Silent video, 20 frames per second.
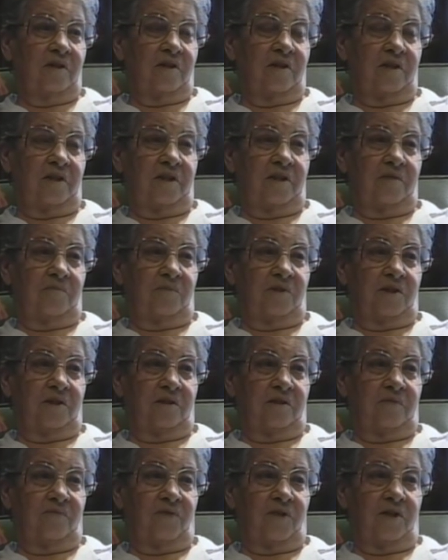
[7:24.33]
cut it up and took
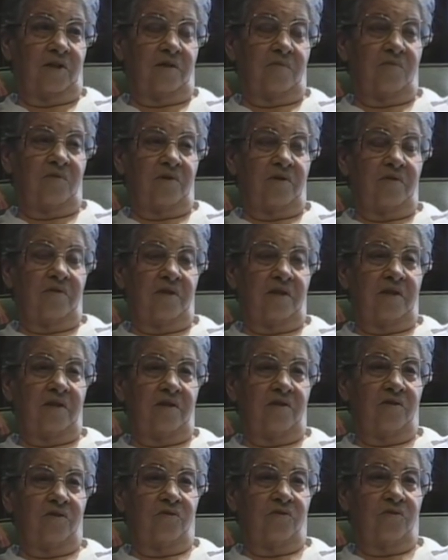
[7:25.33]
it for lumber, and
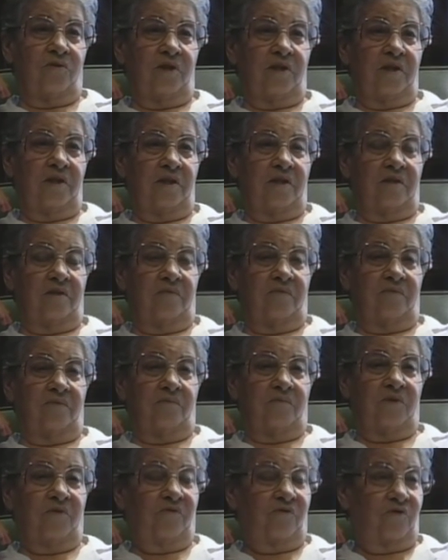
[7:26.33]
then three of
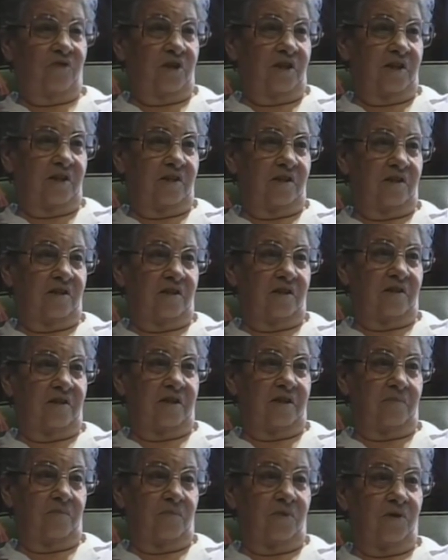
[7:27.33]
my friends
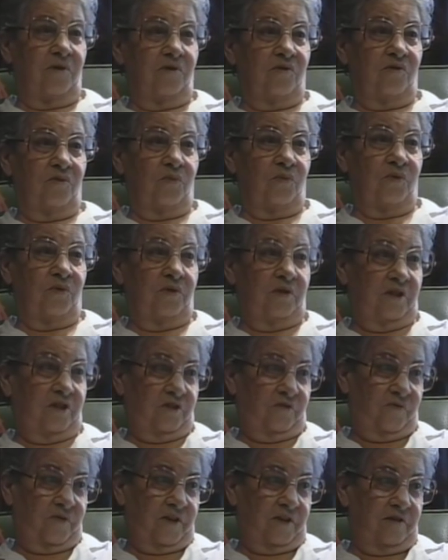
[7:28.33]
that burns wood,
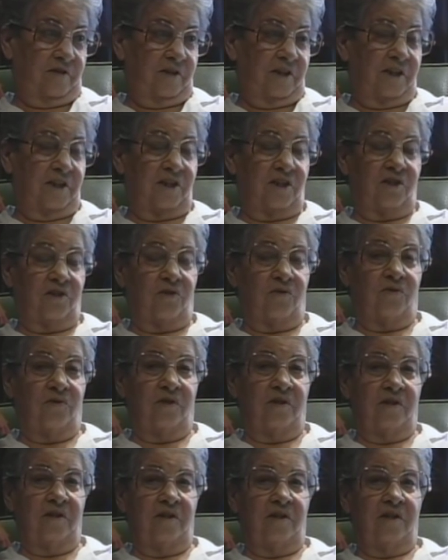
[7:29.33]
this feller mm-hmm. next
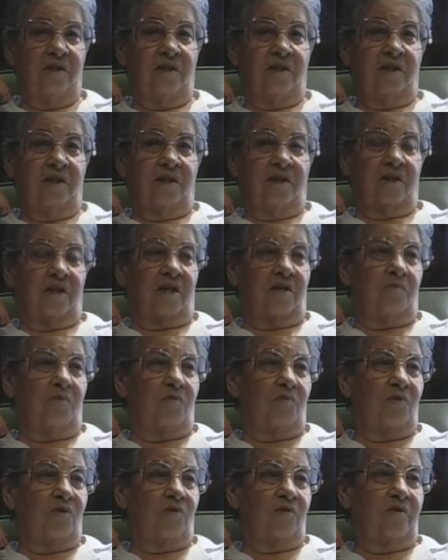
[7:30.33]
door, and a
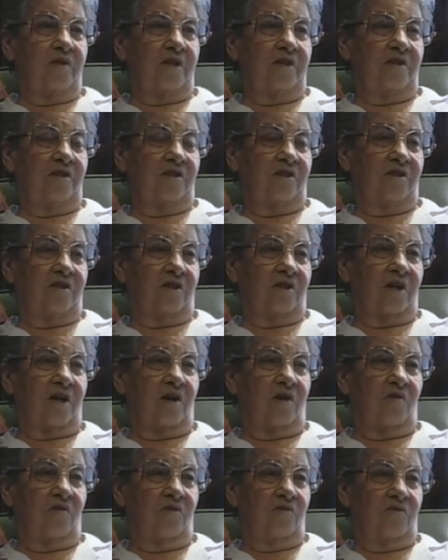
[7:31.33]
couple more, they just took
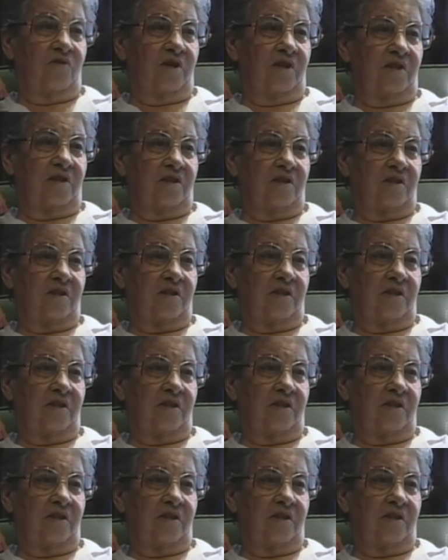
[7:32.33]
all the rest.